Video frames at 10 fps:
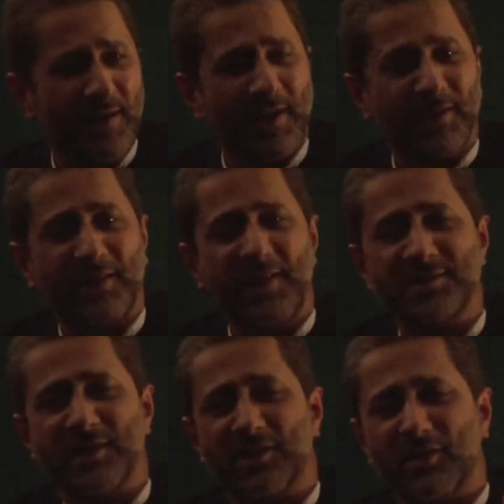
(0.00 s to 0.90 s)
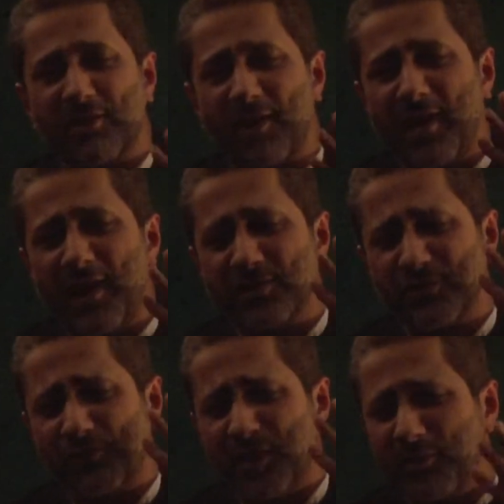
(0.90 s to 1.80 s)
And these are the cries
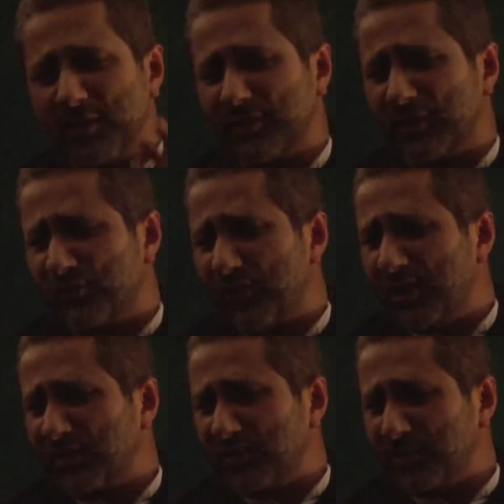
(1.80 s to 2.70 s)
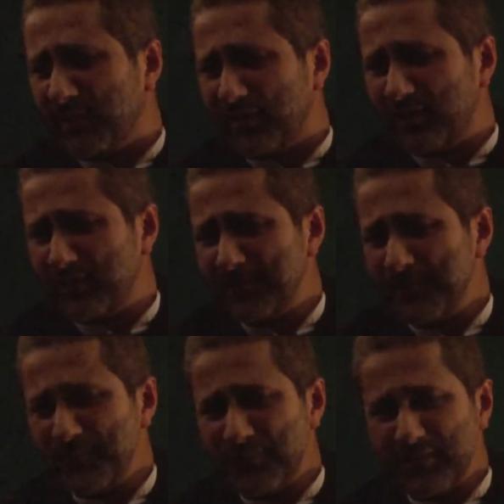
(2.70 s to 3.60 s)
of my mother Fatima.
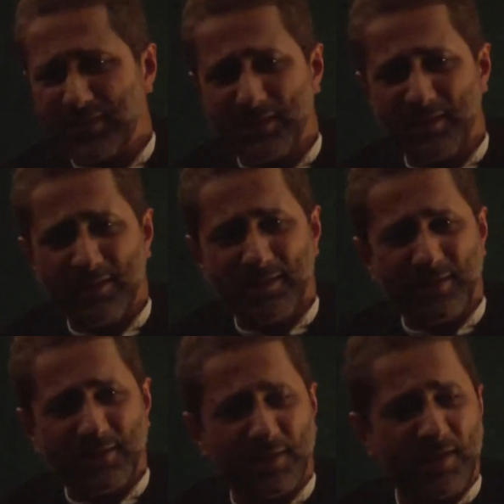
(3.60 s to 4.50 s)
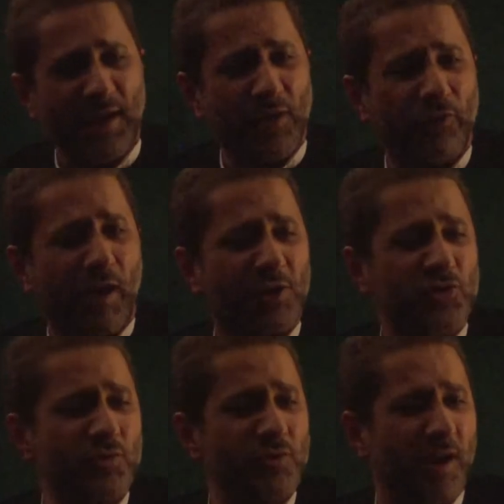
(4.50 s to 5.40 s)
The day of
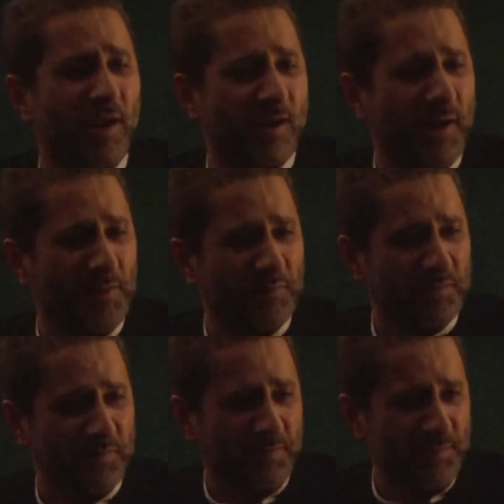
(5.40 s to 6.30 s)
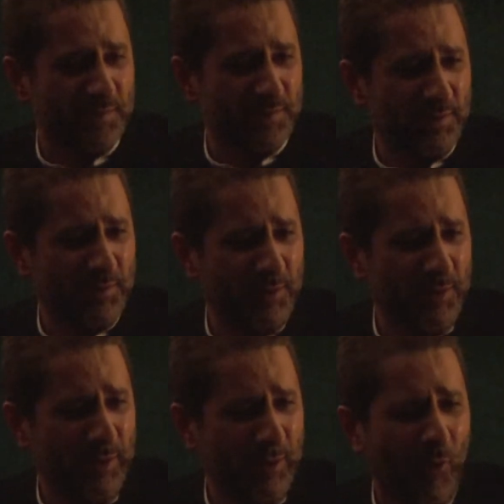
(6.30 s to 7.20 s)
Ashura comes.
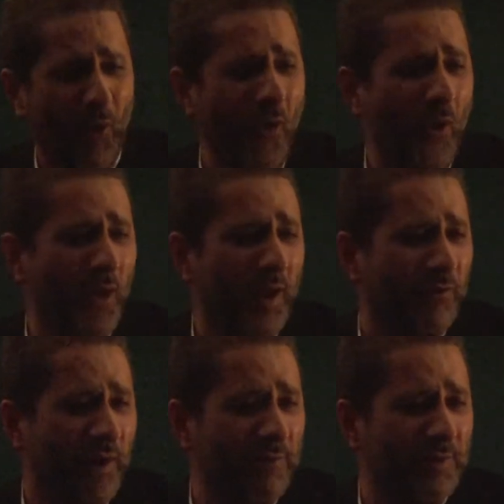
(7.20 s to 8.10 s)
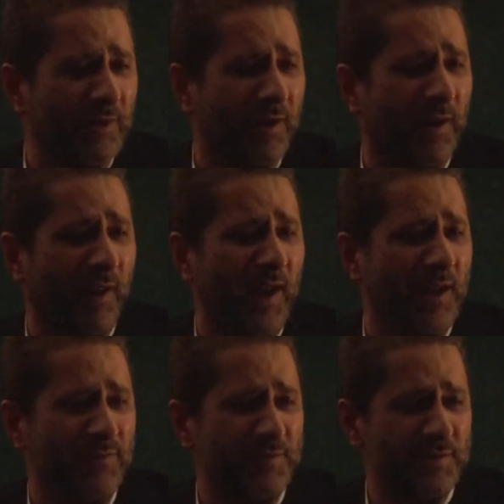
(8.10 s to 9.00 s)
All have given their
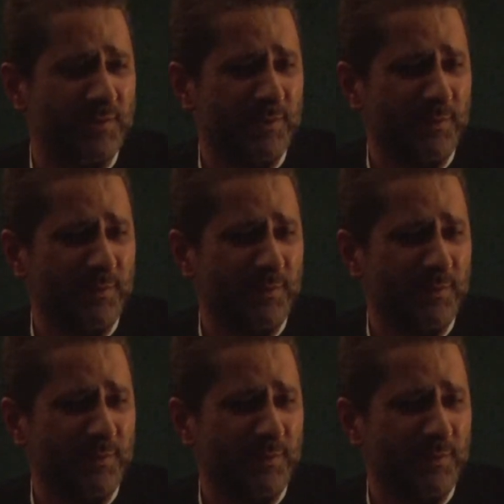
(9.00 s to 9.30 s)
lives.